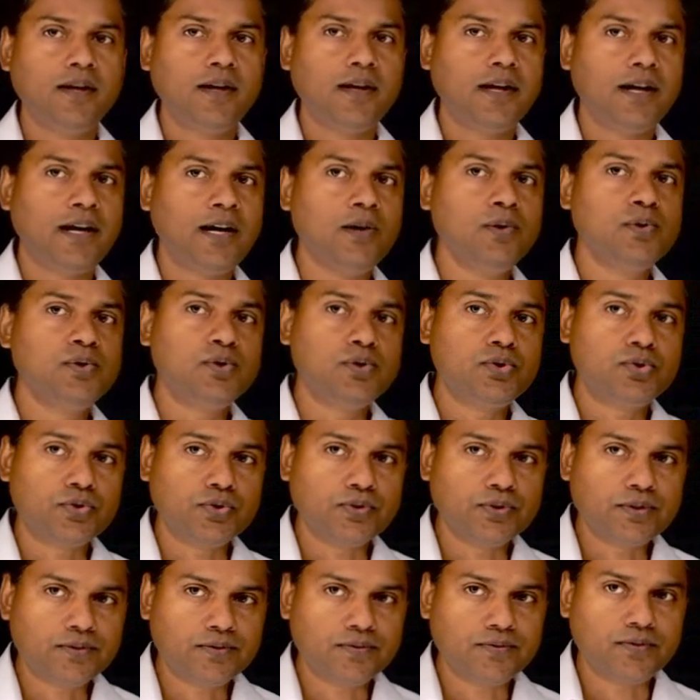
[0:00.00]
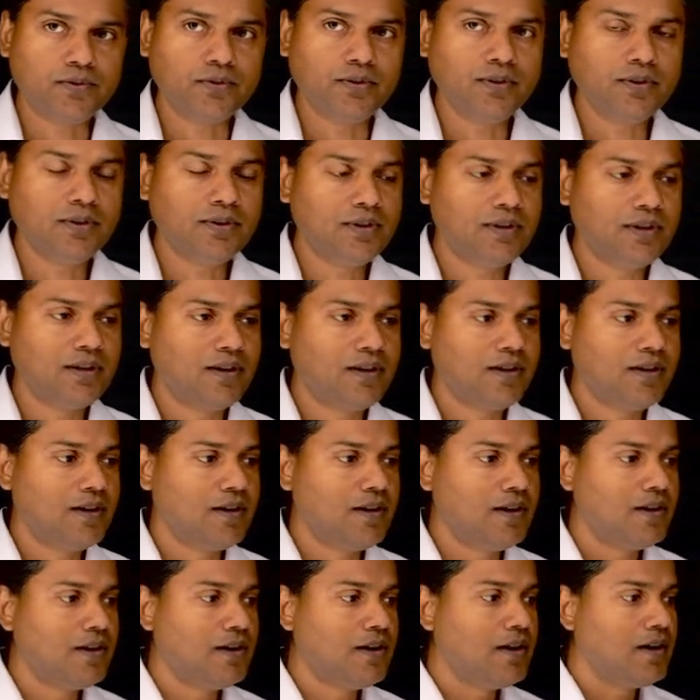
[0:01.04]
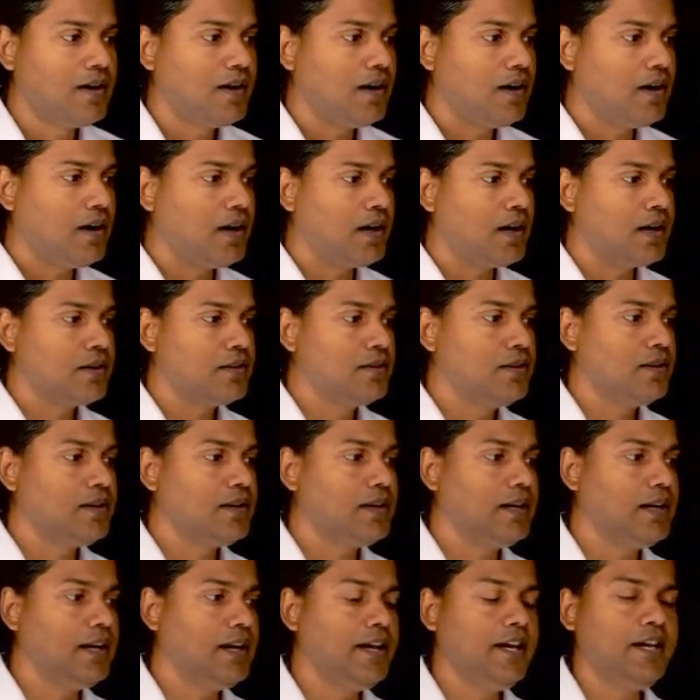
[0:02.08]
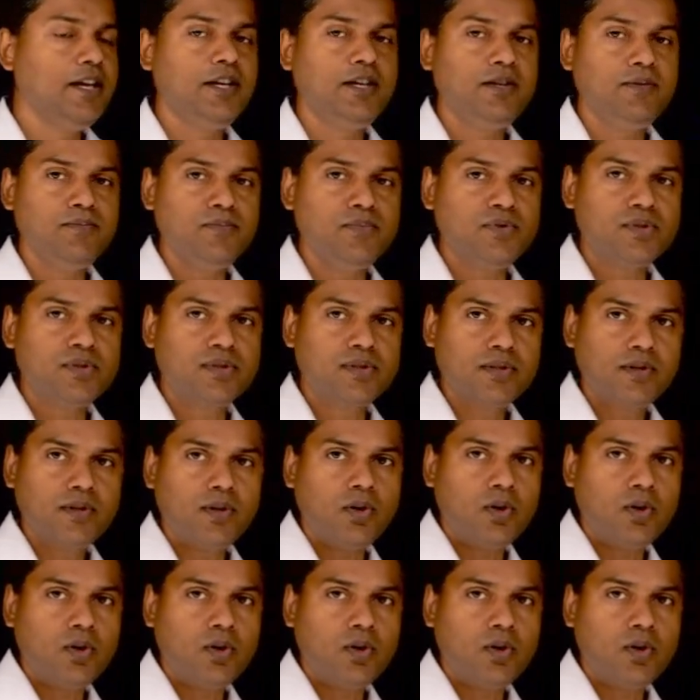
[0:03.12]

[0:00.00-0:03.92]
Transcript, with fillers: how truthful are the claims